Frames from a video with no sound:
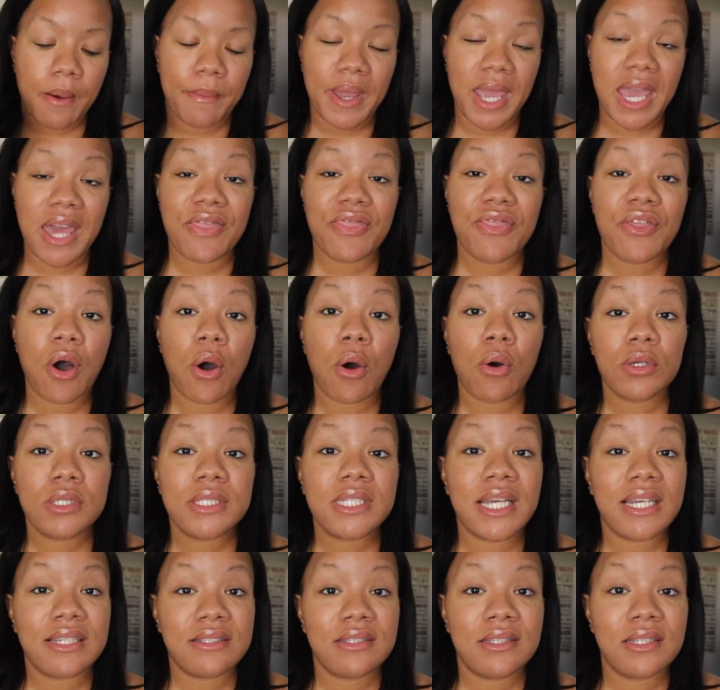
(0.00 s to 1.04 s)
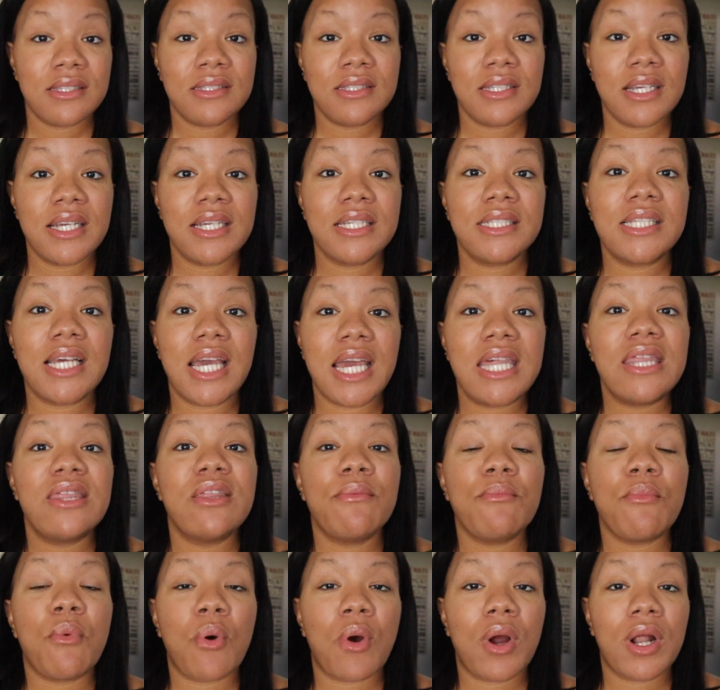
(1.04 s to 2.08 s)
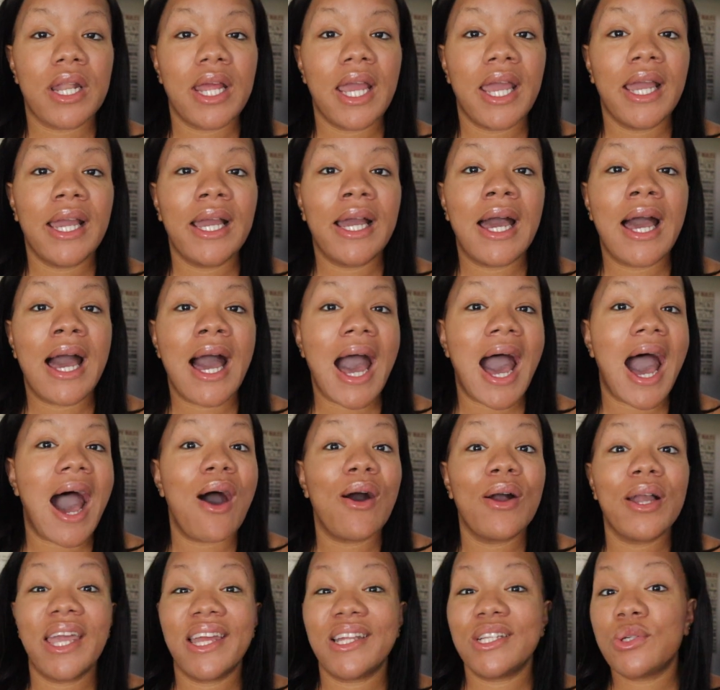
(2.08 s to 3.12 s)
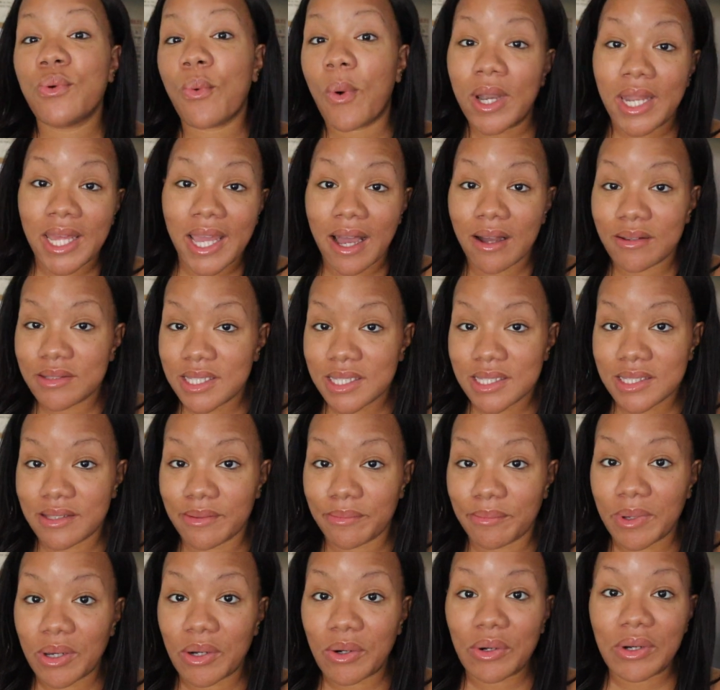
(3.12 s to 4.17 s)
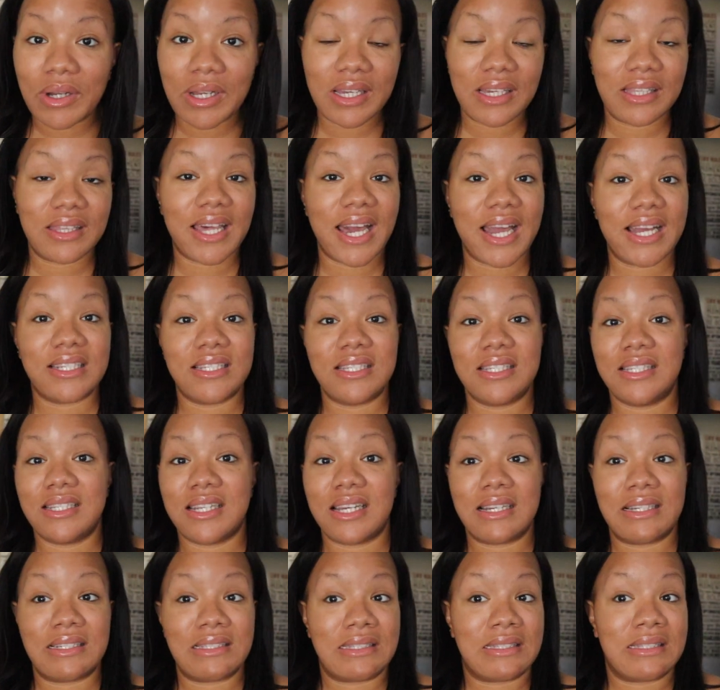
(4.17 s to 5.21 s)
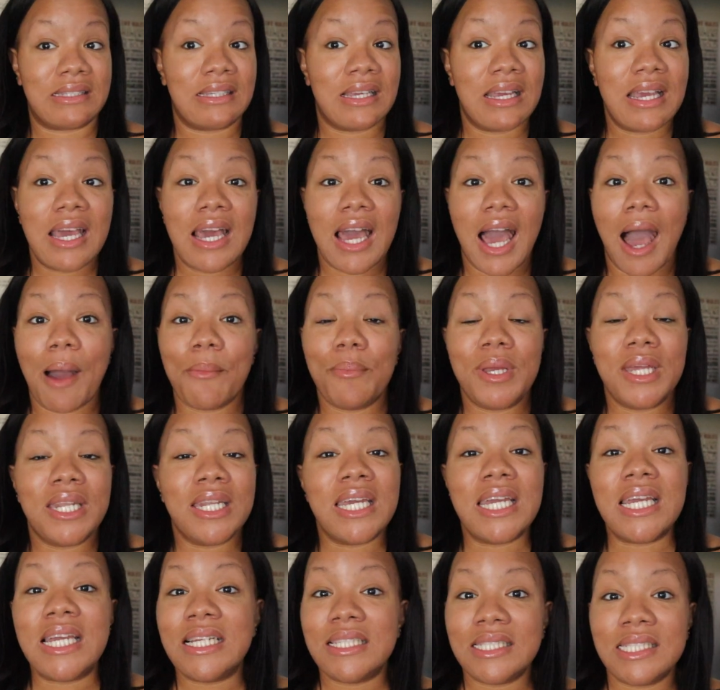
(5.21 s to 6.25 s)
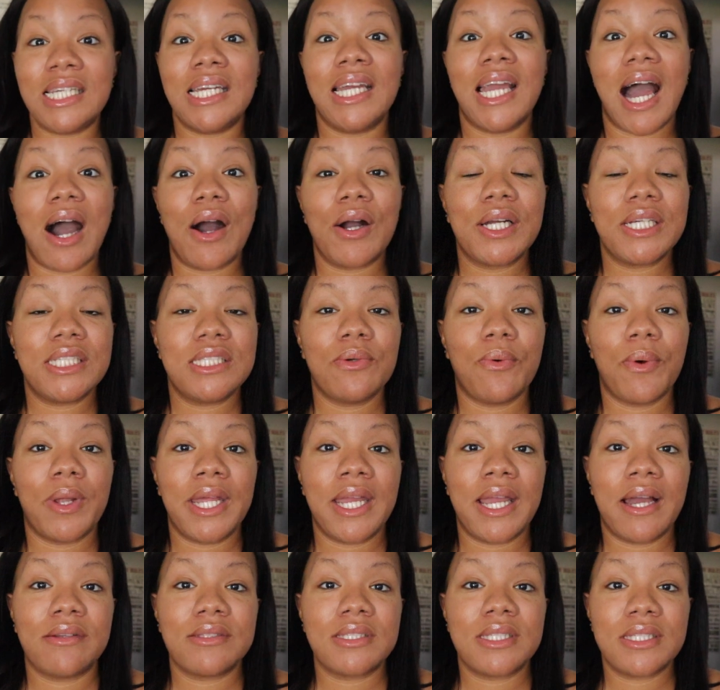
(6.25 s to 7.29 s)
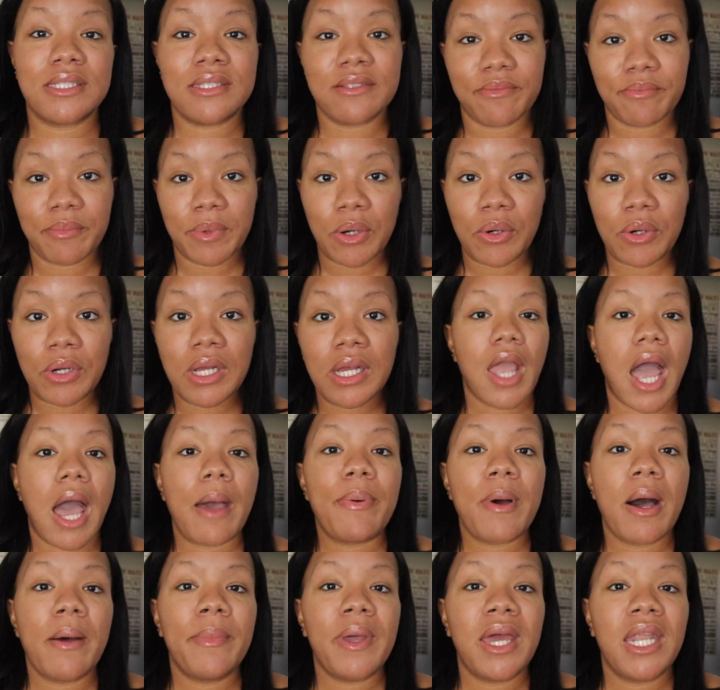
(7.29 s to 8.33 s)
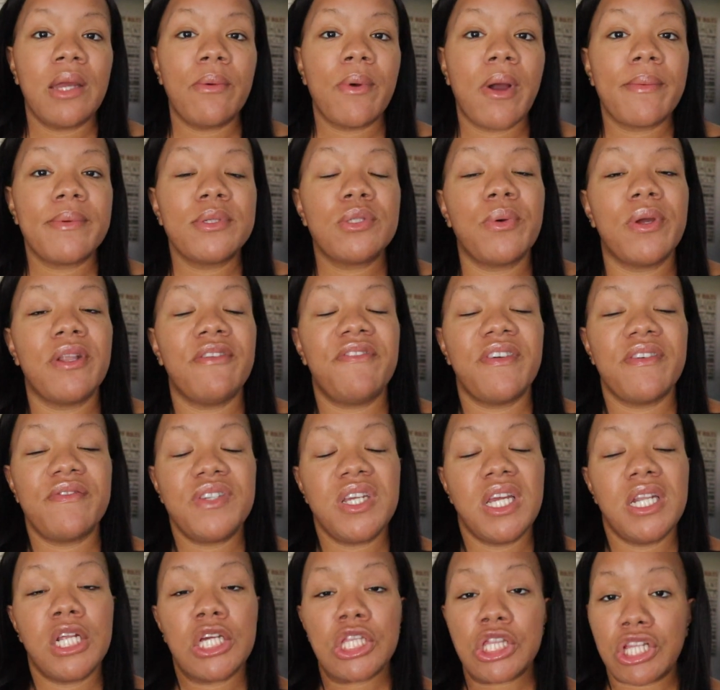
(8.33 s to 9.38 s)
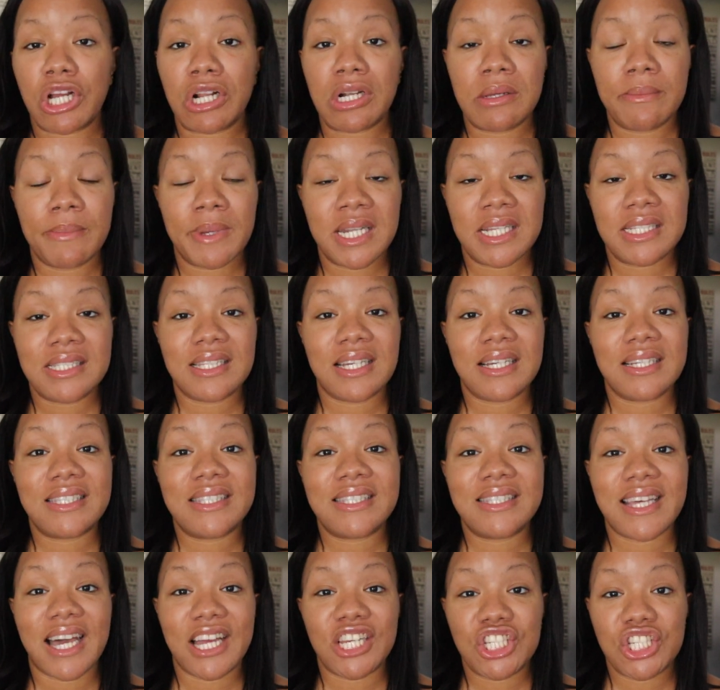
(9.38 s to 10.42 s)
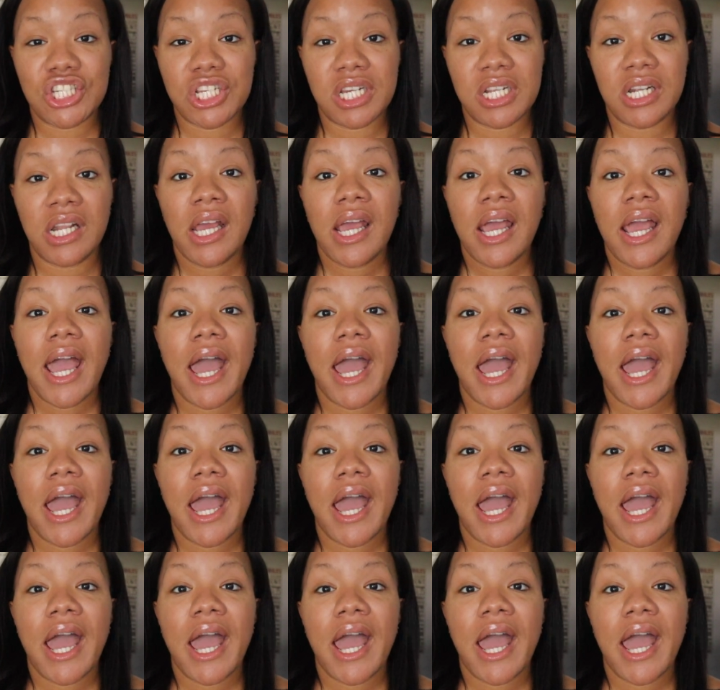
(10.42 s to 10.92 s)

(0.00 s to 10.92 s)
in those instances, in the morning, I'll get 20 ounces of milk. And that's just, I mean, easy. I'll get 20 ounces of milk. I pump anywhere between 15 and 30 minutes a session.